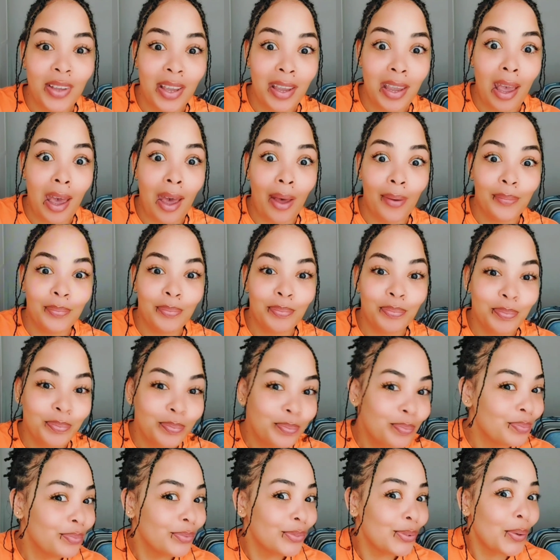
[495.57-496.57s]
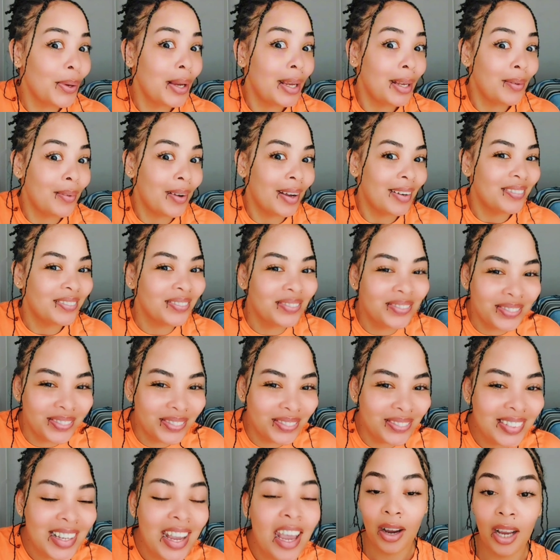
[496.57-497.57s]
Yeah, so anyway.
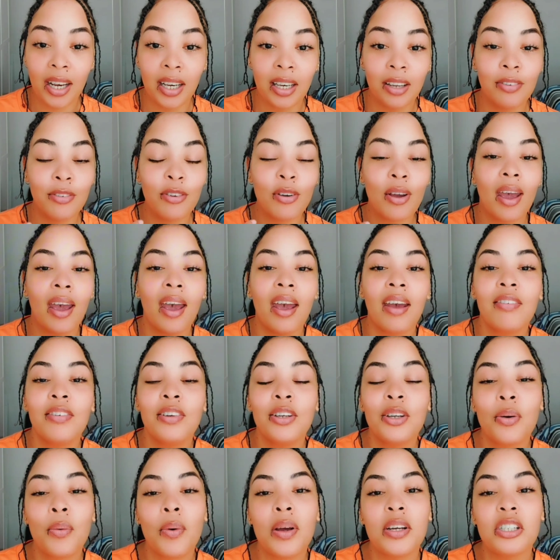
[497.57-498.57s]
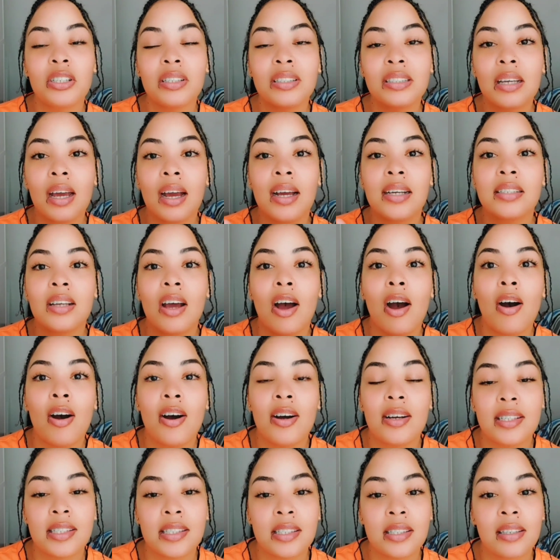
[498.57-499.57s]
And if you have any questions, guys,
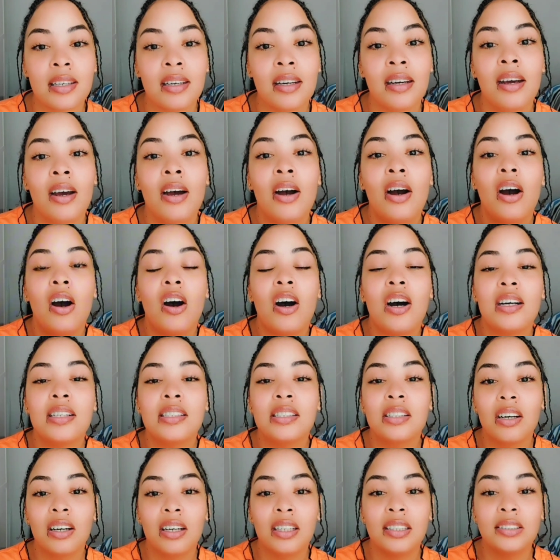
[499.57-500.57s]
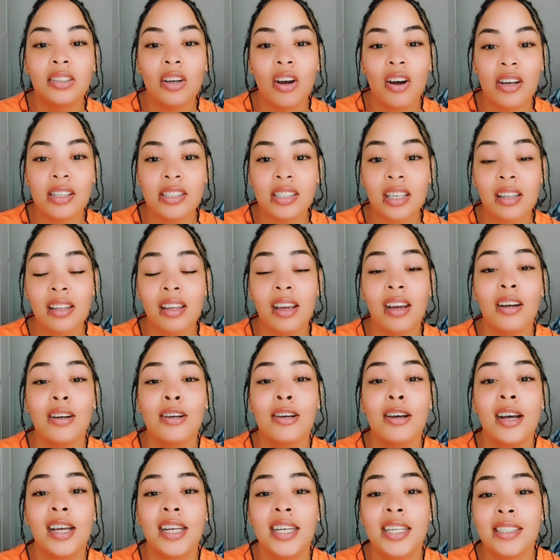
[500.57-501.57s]
ask. There are
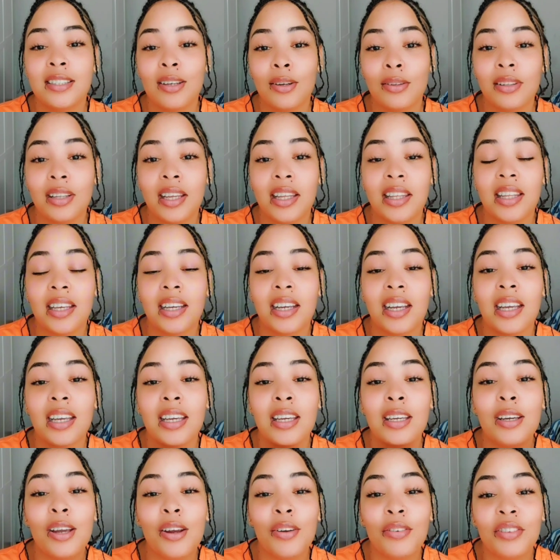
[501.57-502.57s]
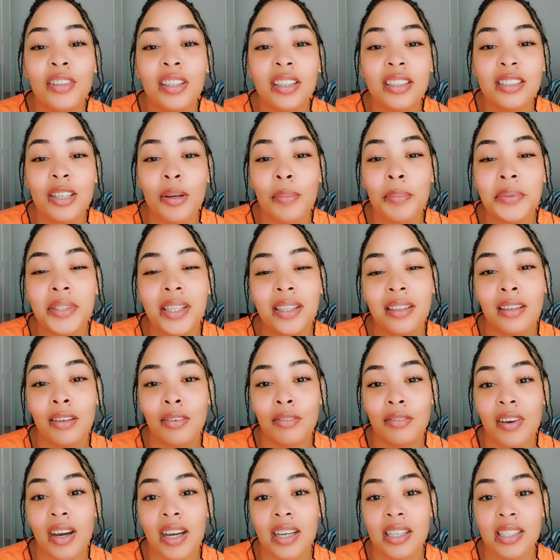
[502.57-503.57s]
girlies out there that can give their tips and
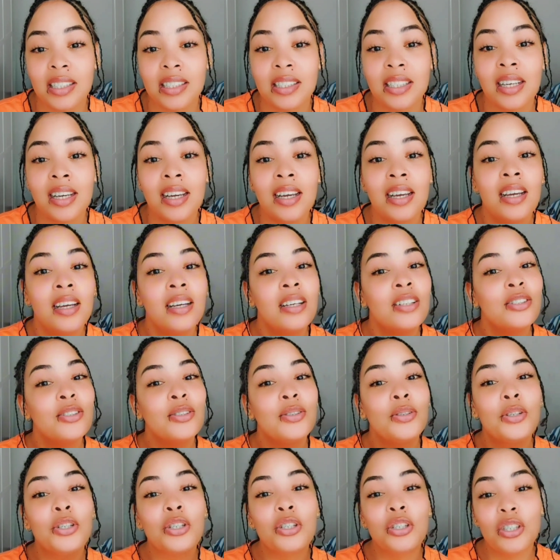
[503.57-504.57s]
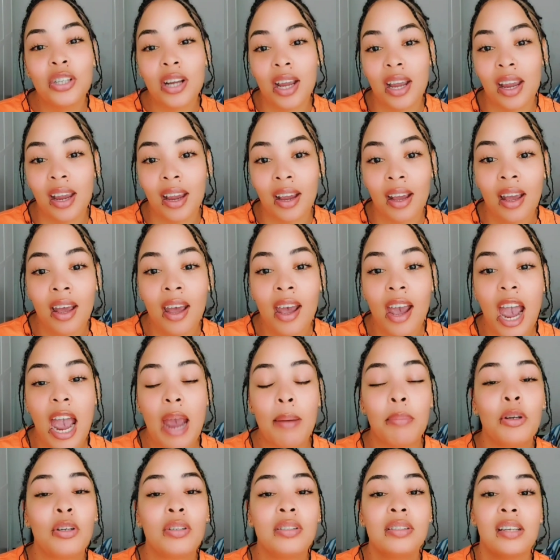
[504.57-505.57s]
advice to share.
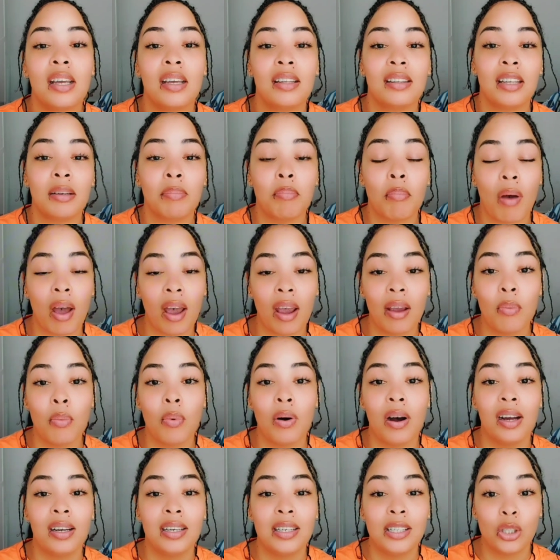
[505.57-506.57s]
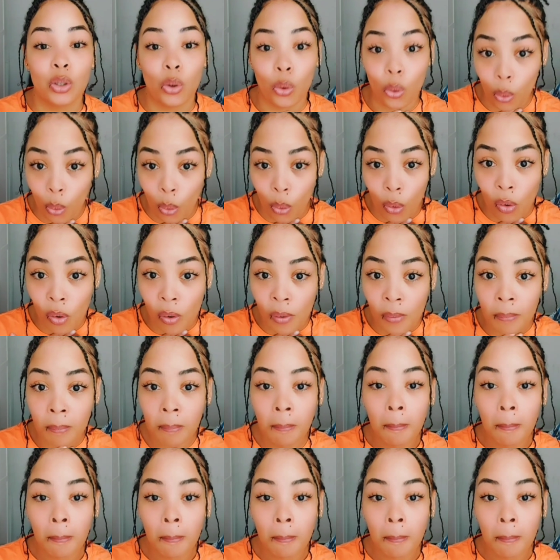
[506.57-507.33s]
I'm not saying that my word is law,